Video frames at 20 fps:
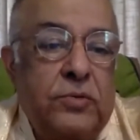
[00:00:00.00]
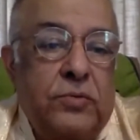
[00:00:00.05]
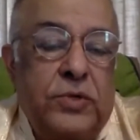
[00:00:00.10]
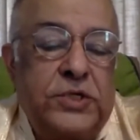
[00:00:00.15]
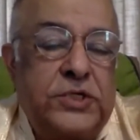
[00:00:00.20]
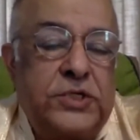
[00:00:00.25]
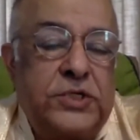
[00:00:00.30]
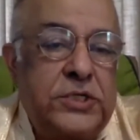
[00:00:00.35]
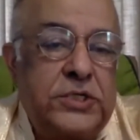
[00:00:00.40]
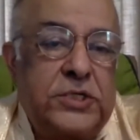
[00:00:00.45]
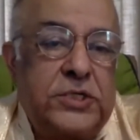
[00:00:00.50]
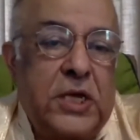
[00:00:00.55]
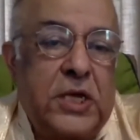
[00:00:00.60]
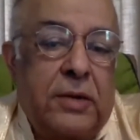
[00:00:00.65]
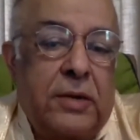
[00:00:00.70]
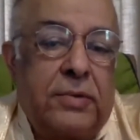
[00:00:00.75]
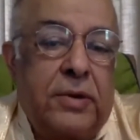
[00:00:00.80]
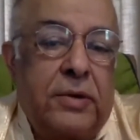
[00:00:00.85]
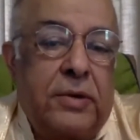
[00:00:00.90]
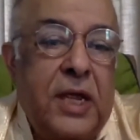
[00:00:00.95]

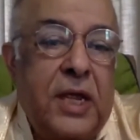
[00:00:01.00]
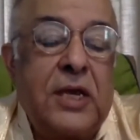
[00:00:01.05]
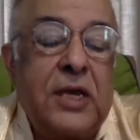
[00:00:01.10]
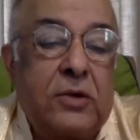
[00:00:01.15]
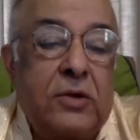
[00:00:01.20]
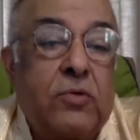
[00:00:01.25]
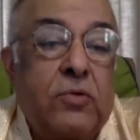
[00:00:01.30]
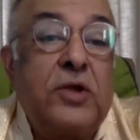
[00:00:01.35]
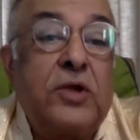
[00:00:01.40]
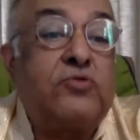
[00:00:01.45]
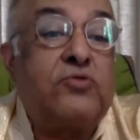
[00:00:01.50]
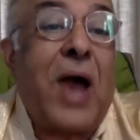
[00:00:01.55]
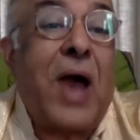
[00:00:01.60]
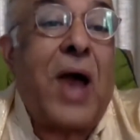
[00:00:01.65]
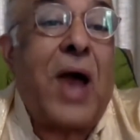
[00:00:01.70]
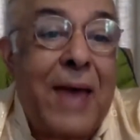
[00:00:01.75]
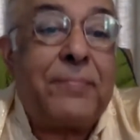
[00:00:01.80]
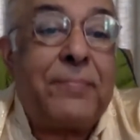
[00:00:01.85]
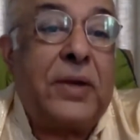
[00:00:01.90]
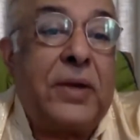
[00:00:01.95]
really going to
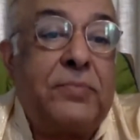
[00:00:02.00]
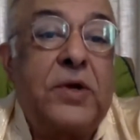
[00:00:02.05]
happen